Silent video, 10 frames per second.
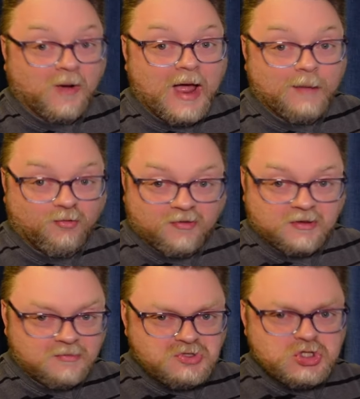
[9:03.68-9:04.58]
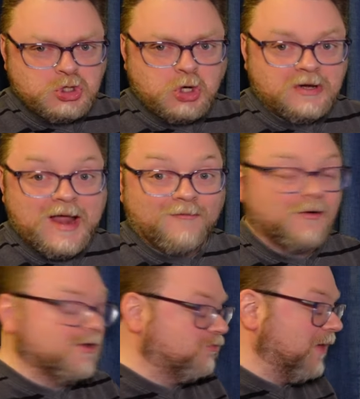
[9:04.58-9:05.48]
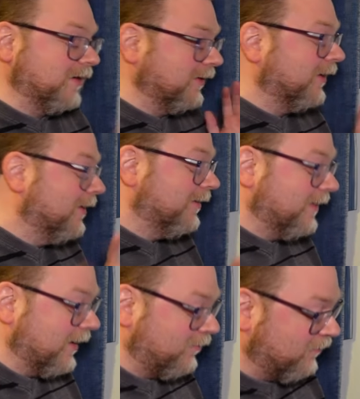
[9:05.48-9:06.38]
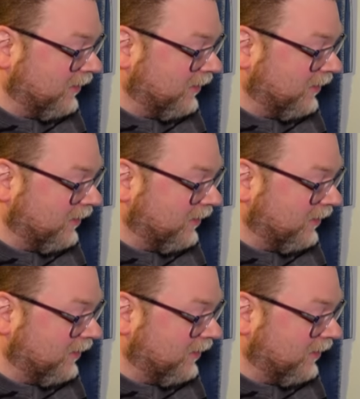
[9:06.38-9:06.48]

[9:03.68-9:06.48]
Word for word: rhymes that you're never expecting. That's